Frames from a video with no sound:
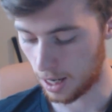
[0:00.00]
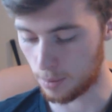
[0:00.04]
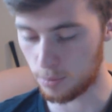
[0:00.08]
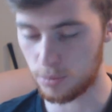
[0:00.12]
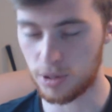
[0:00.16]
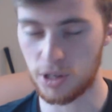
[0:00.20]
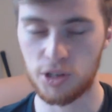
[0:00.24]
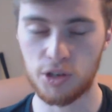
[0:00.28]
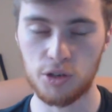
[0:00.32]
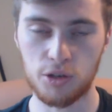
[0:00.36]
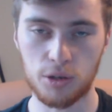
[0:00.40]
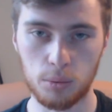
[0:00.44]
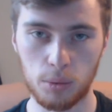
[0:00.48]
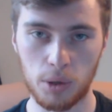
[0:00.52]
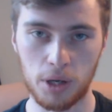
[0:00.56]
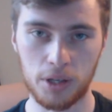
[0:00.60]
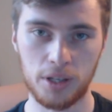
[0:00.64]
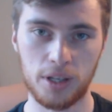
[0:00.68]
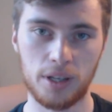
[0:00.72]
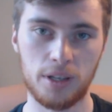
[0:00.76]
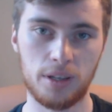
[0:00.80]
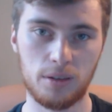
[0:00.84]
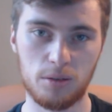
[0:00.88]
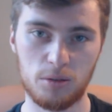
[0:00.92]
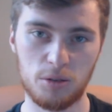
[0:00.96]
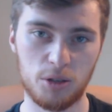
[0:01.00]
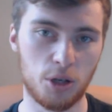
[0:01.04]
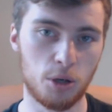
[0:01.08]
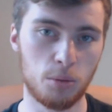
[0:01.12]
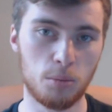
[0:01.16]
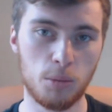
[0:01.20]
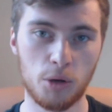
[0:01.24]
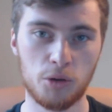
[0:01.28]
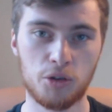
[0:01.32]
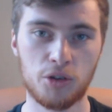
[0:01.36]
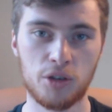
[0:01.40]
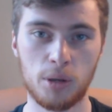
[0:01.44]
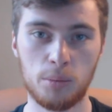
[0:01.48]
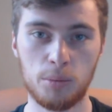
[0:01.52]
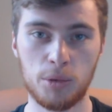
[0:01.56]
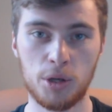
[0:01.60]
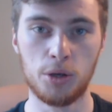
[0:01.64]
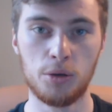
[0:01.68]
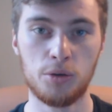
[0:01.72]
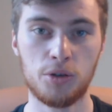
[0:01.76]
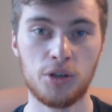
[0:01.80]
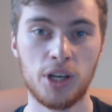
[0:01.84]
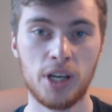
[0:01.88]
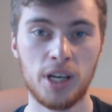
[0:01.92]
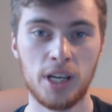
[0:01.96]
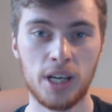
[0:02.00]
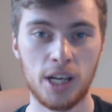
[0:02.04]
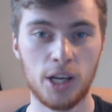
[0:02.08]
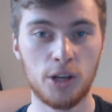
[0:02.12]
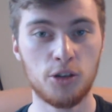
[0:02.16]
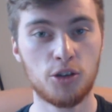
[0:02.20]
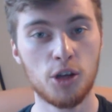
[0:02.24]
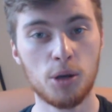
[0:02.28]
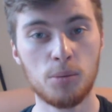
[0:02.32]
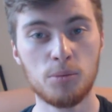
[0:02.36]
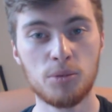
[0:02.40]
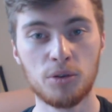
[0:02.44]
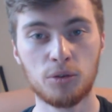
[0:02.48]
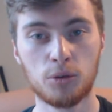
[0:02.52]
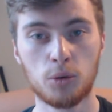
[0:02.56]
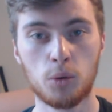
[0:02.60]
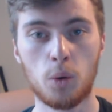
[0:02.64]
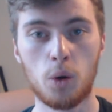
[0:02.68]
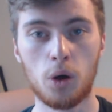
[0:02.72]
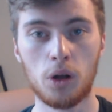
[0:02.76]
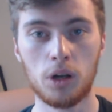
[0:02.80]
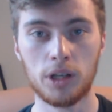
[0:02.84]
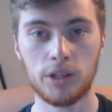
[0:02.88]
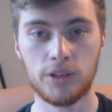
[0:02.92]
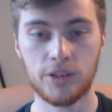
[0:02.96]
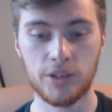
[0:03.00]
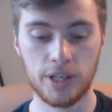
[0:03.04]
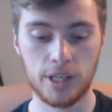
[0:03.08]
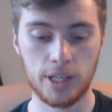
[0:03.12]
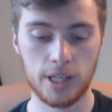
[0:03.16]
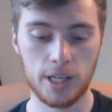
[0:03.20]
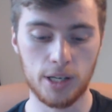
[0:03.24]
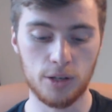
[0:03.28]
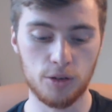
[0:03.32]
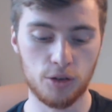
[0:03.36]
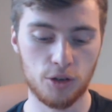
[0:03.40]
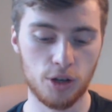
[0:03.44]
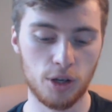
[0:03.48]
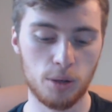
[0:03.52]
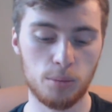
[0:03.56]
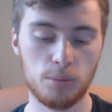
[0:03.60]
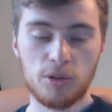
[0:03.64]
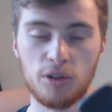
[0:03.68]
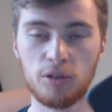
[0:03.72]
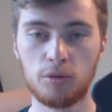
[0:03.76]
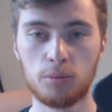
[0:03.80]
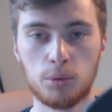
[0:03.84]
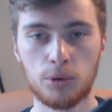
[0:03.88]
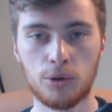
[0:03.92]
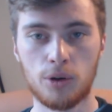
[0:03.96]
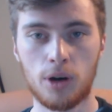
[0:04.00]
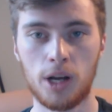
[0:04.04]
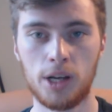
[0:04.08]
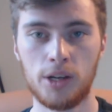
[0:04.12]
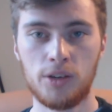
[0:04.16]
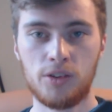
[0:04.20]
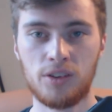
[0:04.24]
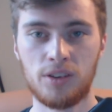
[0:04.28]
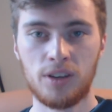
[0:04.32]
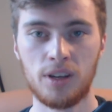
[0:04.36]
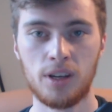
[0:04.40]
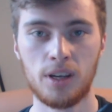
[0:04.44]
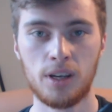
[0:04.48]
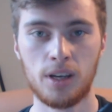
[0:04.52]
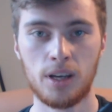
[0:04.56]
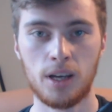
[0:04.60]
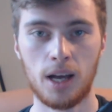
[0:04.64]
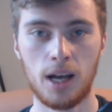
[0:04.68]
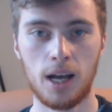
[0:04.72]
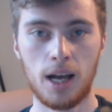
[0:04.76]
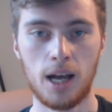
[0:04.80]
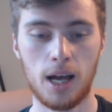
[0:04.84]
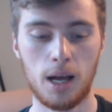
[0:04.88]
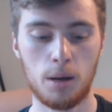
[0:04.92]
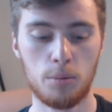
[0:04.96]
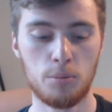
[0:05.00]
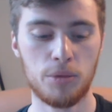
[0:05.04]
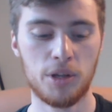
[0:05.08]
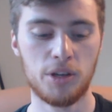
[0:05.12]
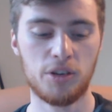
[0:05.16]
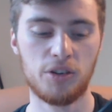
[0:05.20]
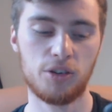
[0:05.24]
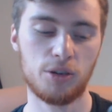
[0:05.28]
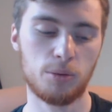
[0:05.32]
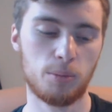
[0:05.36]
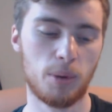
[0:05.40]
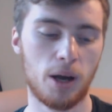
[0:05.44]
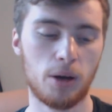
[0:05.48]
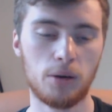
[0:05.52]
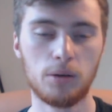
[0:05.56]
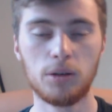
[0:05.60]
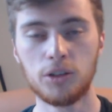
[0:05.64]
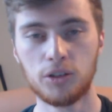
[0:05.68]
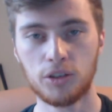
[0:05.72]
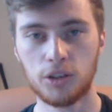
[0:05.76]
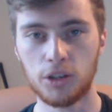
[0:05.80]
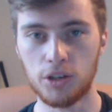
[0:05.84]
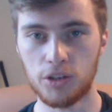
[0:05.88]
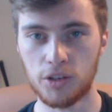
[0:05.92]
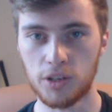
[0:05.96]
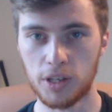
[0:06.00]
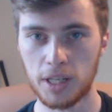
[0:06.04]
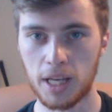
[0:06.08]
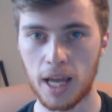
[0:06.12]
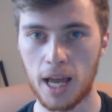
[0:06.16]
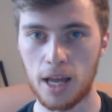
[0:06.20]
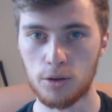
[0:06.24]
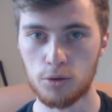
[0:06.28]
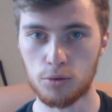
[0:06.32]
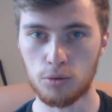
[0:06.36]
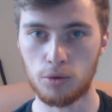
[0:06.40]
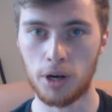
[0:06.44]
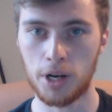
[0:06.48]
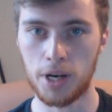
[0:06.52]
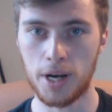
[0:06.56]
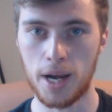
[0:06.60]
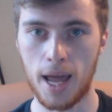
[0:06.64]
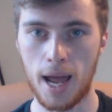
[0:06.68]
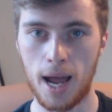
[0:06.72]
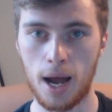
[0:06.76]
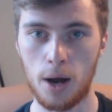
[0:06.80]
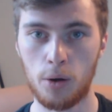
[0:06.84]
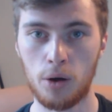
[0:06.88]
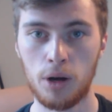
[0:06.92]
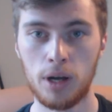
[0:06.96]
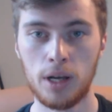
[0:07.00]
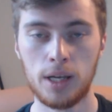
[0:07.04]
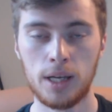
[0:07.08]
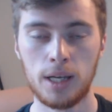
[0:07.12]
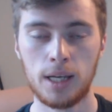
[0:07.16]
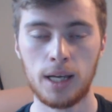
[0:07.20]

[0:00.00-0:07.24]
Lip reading: This is the one that most of use. In terms of quality, in terms of price, this is about as good as it gets right now.